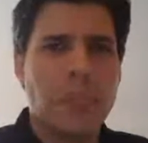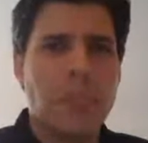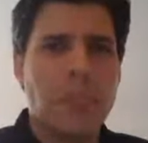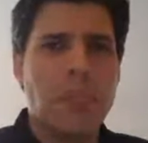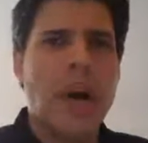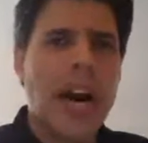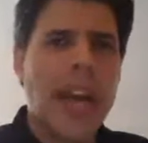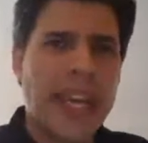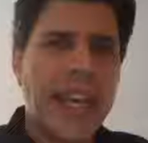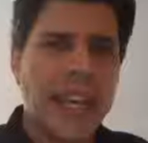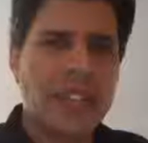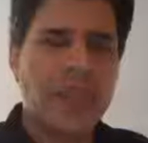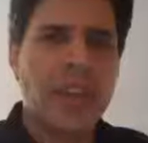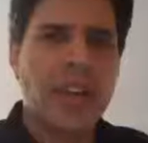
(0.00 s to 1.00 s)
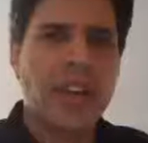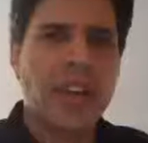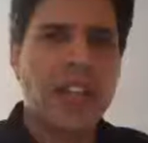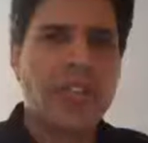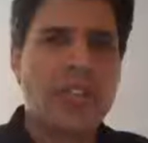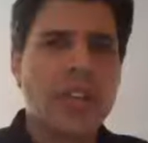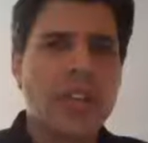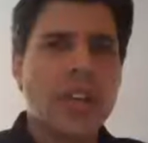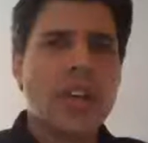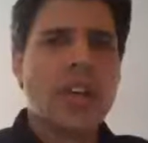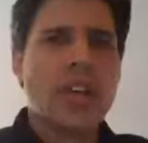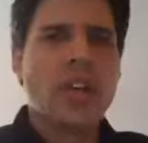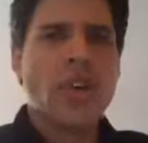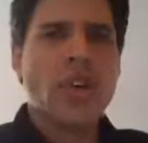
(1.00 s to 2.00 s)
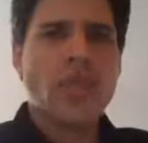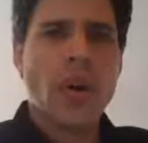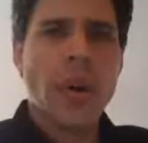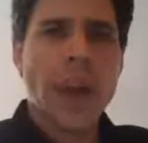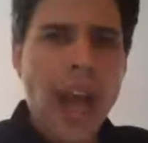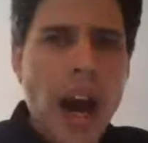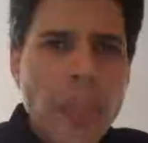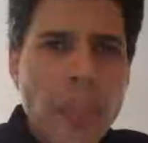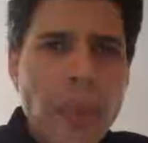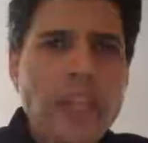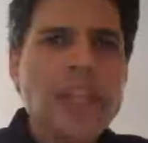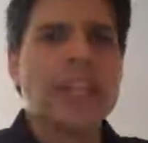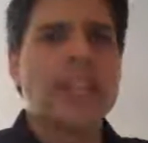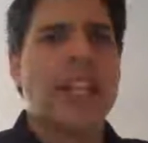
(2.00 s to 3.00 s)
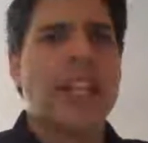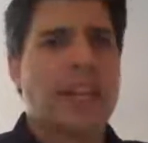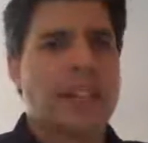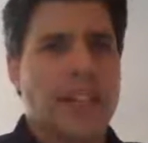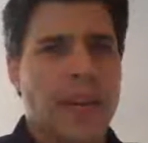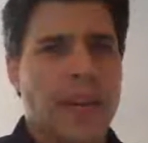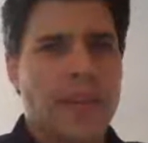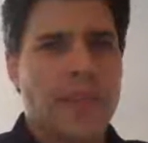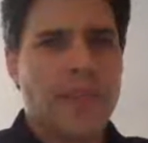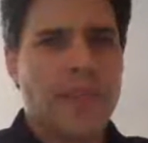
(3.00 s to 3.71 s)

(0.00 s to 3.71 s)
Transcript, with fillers: my experience growing up with dyslexia